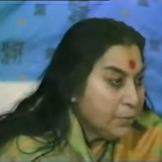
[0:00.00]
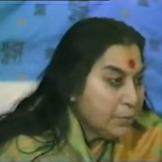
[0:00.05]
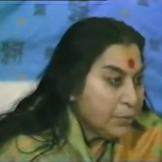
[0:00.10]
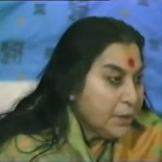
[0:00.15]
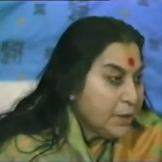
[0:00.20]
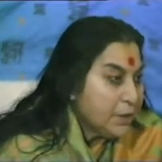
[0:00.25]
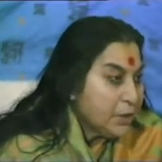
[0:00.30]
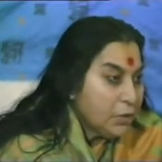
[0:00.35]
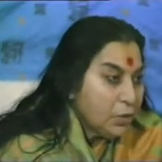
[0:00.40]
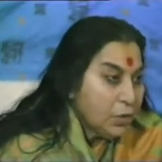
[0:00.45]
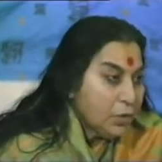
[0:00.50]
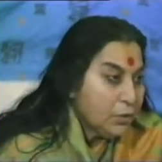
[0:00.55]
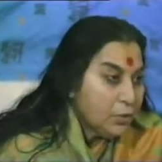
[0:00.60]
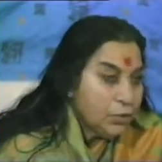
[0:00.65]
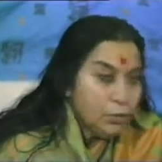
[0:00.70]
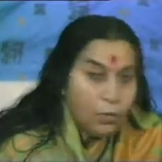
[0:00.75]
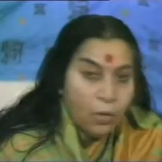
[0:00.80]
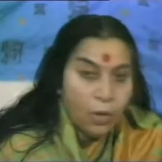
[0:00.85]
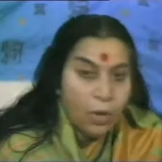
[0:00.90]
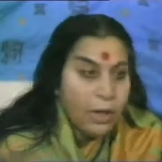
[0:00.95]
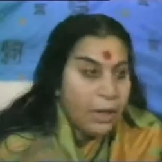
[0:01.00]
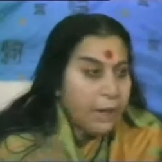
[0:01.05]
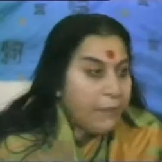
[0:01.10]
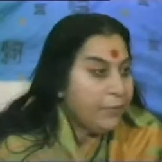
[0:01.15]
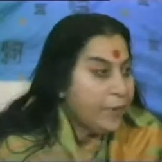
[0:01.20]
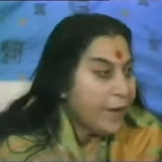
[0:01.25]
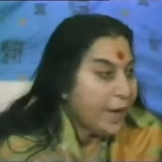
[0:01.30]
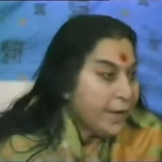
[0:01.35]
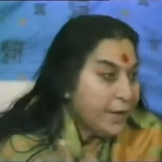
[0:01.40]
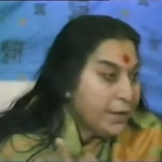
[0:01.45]
That is all, you all
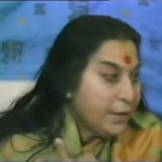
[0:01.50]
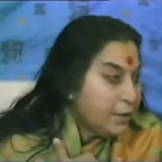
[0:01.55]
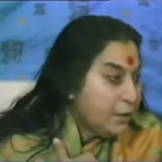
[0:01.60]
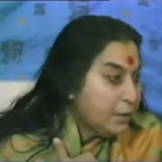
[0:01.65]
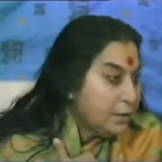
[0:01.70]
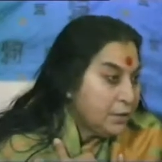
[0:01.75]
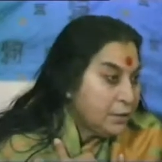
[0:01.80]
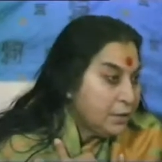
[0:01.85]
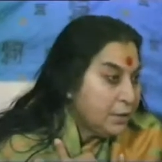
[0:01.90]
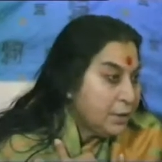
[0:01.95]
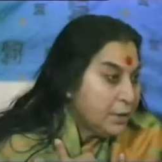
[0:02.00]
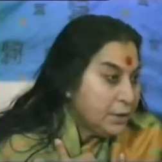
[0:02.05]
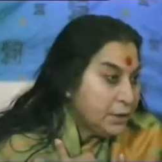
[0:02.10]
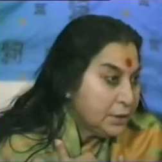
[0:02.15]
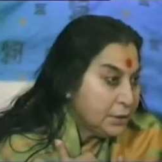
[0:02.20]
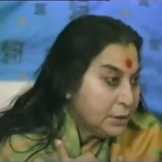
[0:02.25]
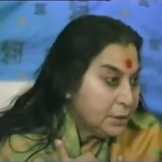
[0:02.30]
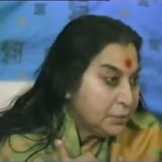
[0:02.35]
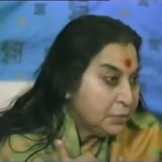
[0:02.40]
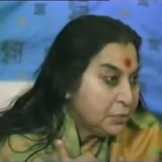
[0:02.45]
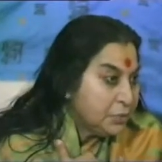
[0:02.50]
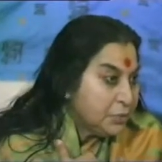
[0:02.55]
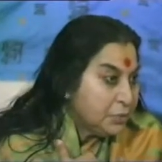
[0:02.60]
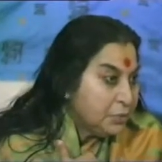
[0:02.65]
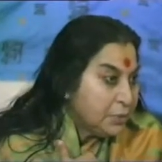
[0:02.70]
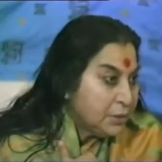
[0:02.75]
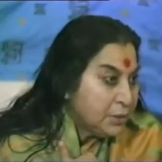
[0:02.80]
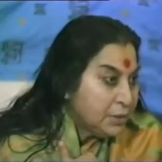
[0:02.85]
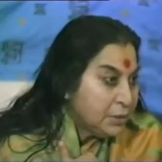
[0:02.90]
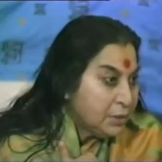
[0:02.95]
have direct relationship,
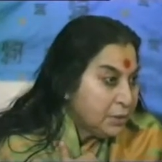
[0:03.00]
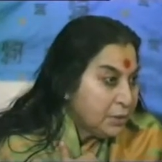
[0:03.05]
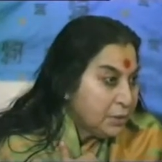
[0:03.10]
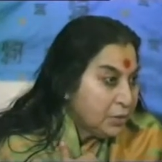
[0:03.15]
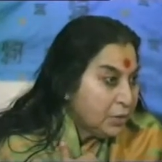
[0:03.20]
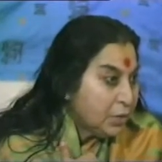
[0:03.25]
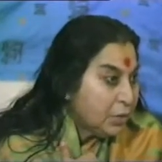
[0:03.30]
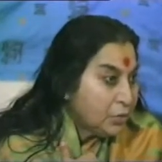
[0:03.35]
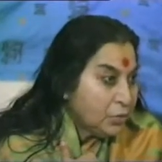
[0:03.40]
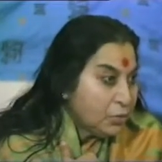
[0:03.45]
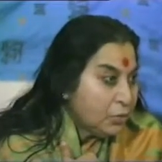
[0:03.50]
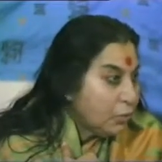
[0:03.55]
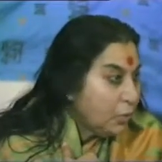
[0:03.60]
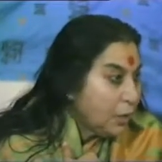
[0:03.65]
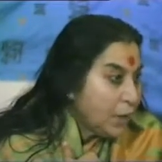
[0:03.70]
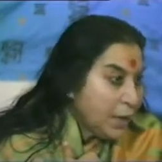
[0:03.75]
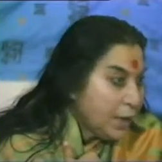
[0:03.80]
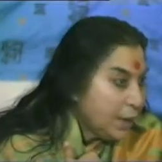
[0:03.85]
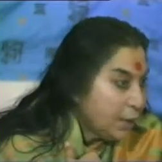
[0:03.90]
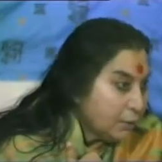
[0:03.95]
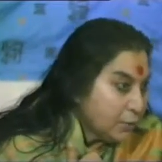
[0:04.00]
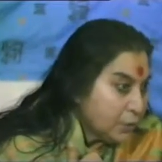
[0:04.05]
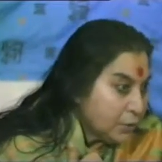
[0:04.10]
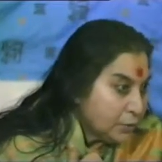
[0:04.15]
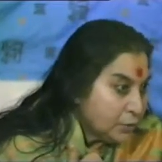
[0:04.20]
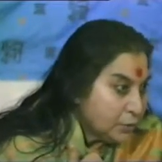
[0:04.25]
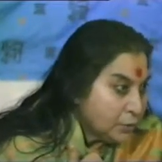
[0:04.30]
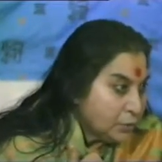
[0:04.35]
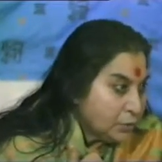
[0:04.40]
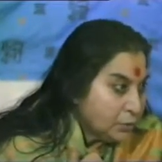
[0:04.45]
not through anyone.